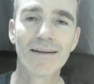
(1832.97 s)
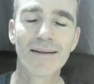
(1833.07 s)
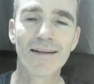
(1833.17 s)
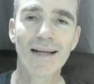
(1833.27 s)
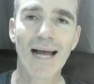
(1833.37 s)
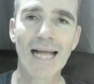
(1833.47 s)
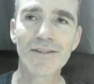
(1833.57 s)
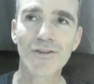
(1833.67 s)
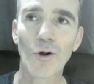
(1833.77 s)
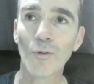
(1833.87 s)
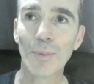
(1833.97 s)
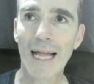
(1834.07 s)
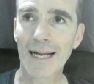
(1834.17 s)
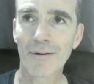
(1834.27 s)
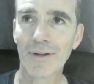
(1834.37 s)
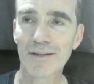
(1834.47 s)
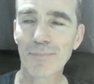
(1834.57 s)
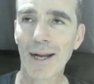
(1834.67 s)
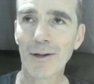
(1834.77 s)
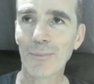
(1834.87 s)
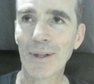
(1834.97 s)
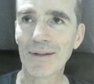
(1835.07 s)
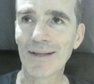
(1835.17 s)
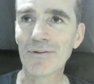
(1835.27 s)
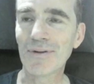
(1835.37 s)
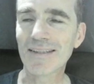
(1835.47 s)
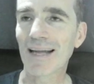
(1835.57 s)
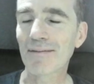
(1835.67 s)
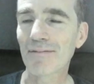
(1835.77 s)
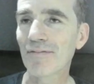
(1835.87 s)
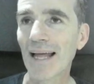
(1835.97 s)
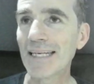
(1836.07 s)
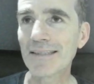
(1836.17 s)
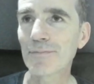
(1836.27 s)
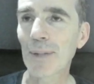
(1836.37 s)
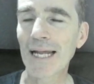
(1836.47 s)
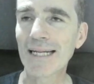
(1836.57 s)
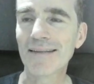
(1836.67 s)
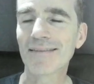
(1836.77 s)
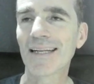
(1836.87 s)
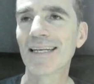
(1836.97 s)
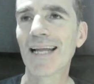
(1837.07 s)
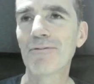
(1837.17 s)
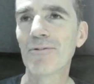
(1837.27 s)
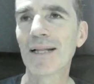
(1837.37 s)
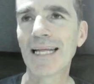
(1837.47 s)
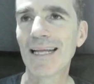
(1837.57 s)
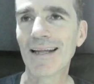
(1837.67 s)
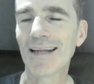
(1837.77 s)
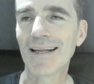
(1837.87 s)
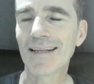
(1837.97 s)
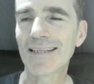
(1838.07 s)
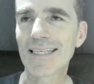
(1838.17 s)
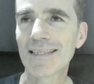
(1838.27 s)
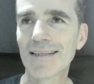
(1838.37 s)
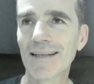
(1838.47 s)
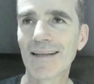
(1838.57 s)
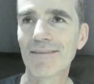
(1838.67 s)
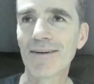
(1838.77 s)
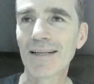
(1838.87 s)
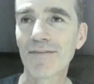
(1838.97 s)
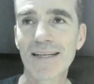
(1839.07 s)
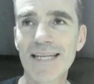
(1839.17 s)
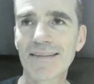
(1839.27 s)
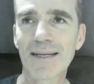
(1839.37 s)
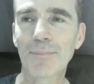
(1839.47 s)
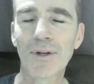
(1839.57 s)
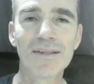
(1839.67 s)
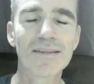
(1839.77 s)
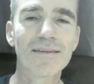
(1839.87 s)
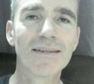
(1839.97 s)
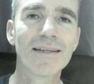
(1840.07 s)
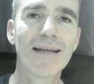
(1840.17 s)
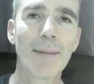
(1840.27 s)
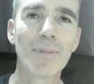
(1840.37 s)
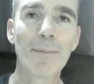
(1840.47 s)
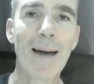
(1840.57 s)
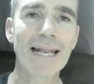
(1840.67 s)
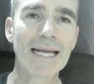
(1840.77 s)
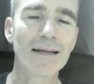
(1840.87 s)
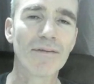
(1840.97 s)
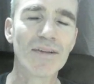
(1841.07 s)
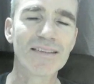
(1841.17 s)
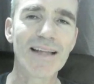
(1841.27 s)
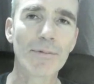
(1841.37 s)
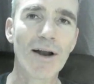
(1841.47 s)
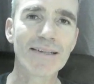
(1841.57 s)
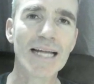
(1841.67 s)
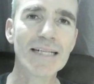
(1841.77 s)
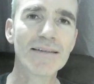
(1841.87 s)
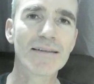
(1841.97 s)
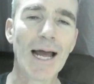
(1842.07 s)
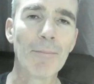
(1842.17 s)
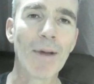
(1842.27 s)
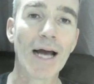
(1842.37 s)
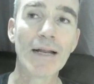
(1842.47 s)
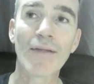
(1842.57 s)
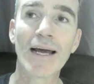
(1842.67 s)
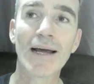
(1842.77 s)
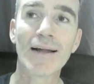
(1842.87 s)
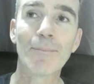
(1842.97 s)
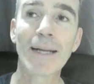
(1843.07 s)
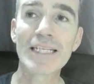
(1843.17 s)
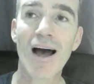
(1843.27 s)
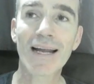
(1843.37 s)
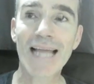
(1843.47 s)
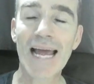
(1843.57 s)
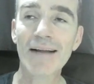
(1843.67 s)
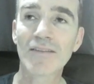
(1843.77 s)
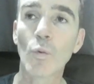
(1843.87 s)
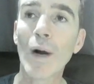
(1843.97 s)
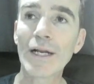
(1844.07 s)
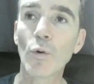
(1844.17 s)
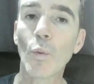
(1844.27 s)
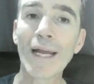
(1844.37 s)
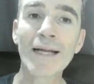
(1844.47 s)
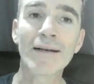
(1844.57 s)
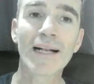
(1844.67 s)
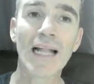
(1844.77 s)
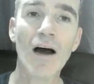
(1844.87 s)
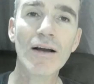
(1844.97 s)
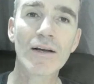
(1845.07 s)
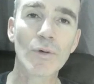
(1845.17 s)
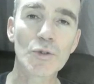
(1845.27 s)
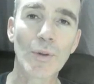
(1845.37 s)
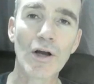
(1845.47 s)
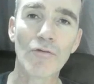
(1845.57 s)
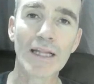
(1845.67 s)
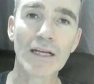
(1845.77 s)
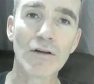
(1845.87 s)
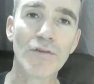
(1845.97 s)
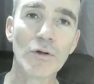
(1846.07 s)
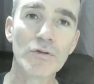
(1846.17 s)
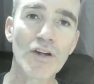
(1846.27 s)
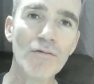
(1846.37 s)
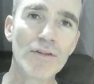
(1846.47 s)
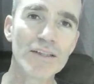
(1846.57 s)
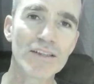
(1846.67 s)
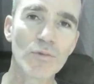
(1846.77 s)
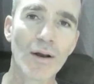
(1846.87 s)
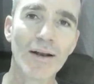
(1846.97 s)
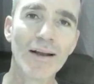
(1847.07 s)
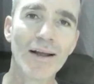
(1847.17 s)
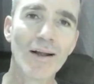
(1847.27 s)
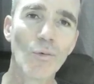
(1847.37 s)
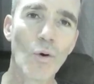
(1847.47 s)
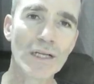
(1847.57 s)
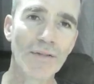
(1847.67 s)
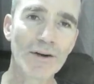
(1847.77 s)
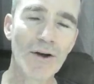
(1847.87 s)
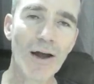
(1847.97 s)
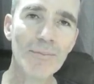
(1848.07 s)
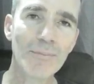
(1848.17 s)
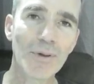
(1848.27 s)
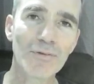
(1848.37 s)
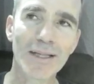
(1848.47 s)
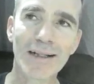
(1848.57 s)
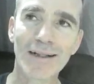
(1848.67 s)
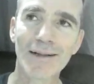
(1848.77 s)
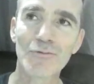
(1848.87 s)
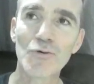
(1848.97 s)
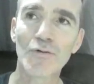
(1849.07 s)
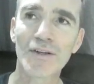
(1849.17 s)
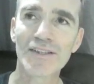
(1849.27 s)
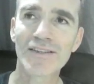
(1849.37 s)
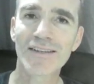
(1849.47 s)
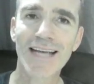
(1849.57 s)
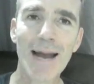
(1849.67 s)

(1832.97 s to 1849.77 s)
and just all black with this pale bill. They do these like flight displays, and yeah, really, really fantastic birds, emblematic of the steppe grasslands. Another big target there is a white-winged lark, which we got really good views of. This is one walking on the ground, beautiful little rufous cap.